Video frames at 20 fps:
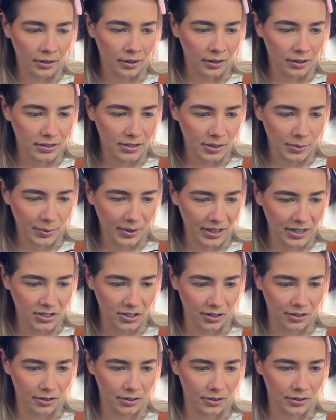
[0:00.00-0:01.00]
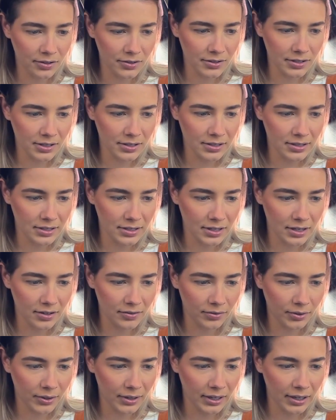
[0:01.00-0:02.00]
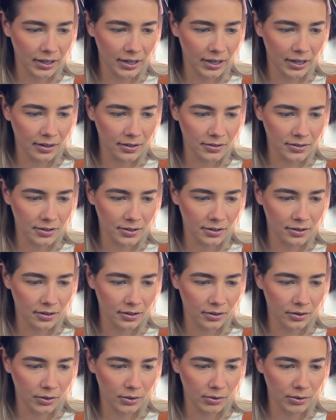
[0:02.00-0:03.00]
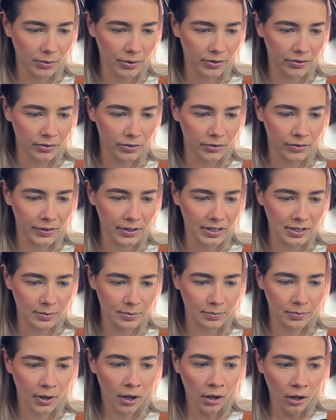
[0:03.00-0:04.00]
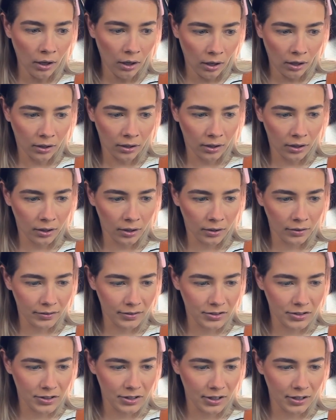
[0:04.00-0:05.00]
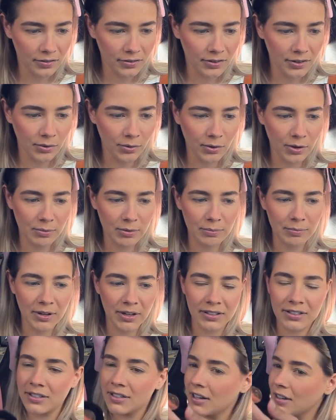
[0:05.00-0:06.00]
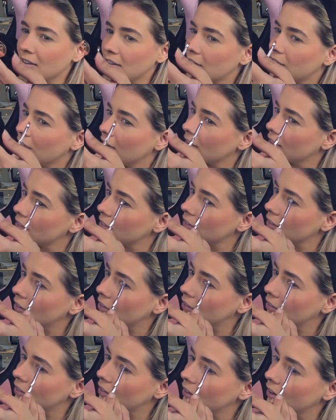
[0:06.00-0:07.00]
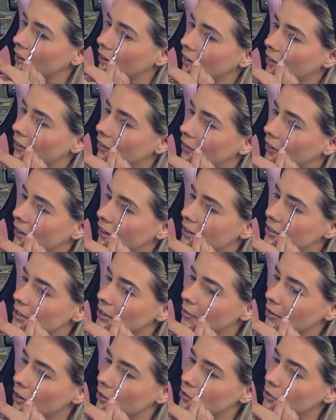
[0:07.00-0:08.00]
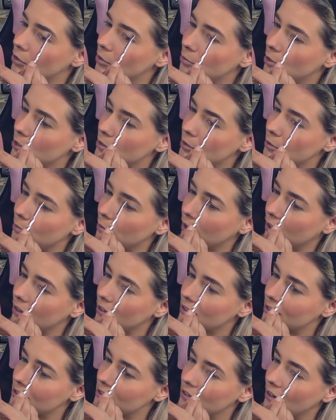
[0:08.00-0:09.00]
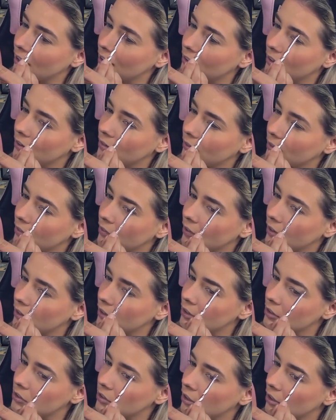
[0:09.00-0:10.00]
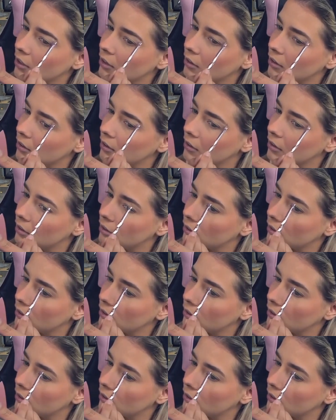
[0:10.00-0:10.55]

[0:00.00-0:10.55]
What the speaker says: Used to work a Jungle Cruise at Disney in Florida Key. There's a girl who would wear full face. The shift, she would have been melted down their face. Oh no. Anytime I go to amusement parks, I don't wear foundation at all.